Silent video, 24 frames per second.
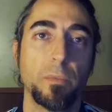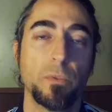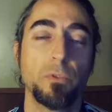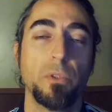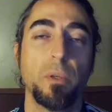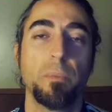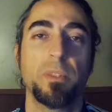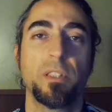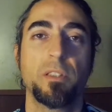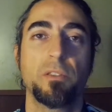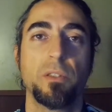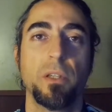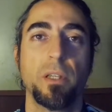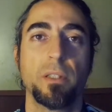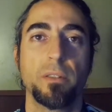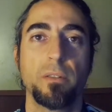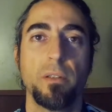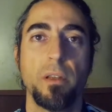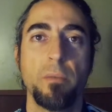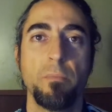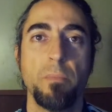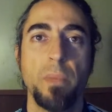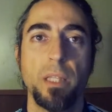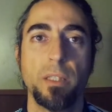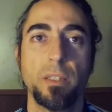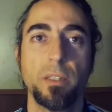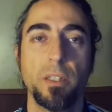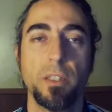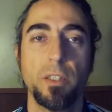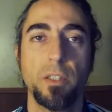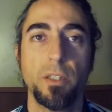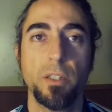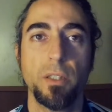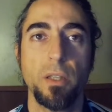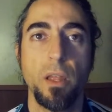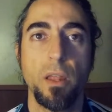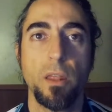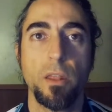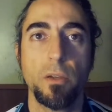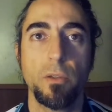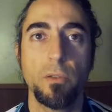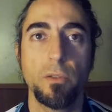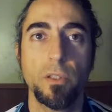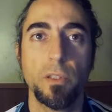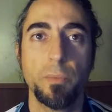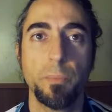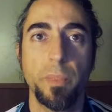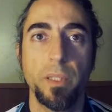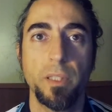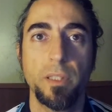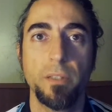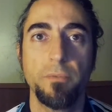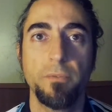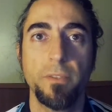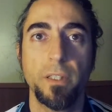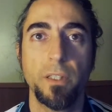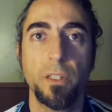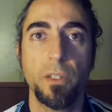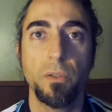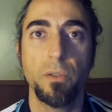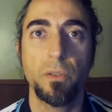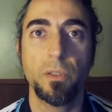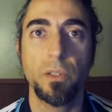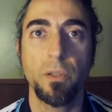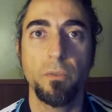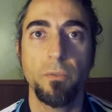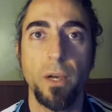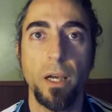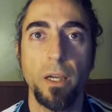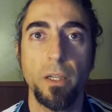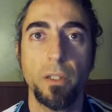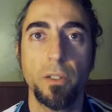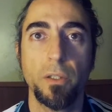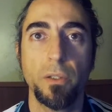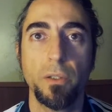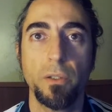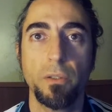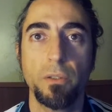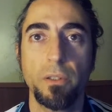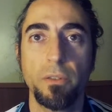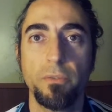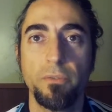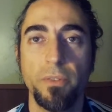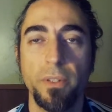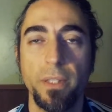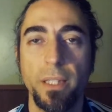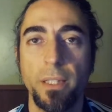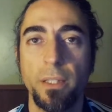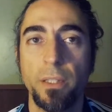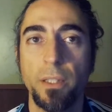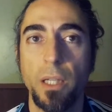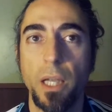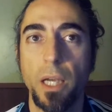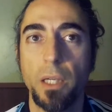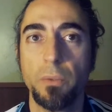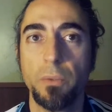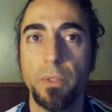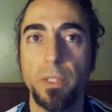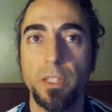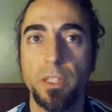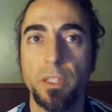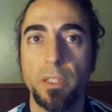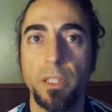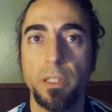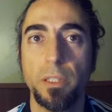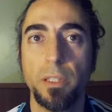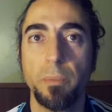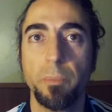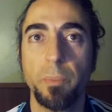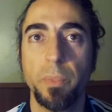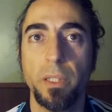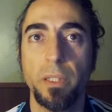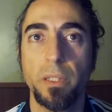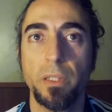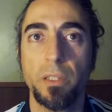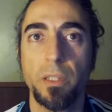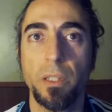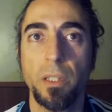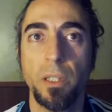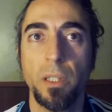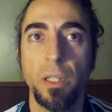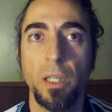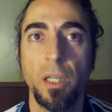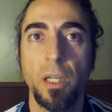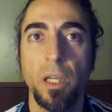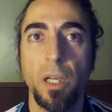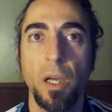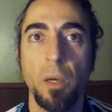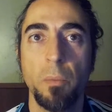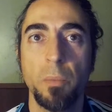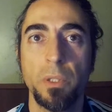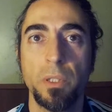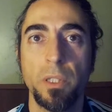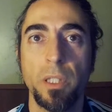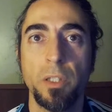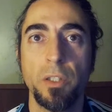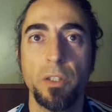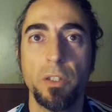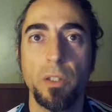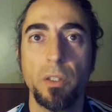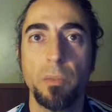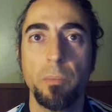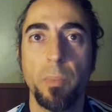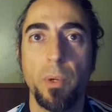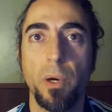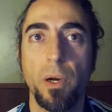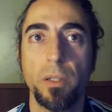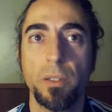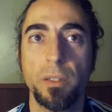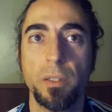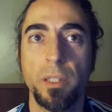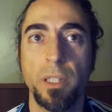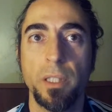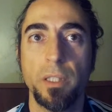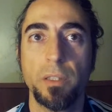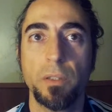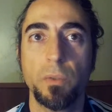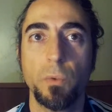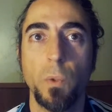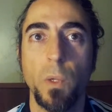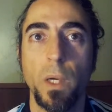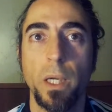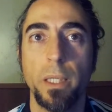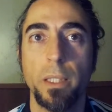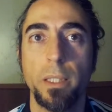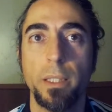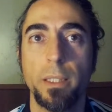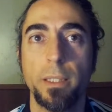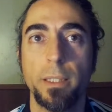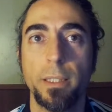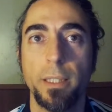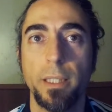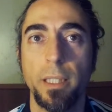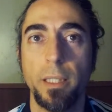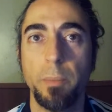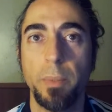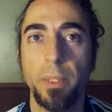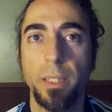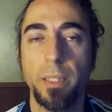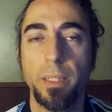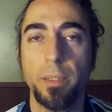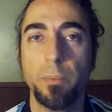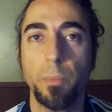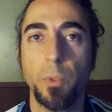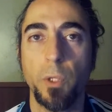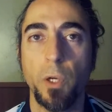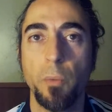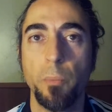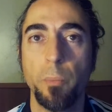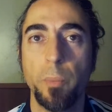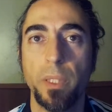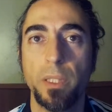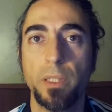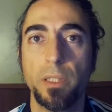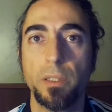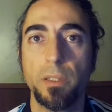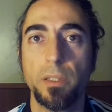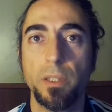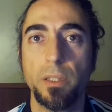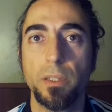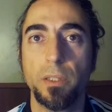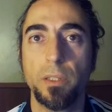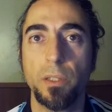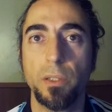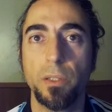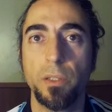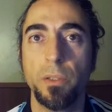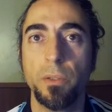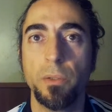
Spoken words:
abstract their message through specific use of iconography and language that appears potential partners while keeping competitors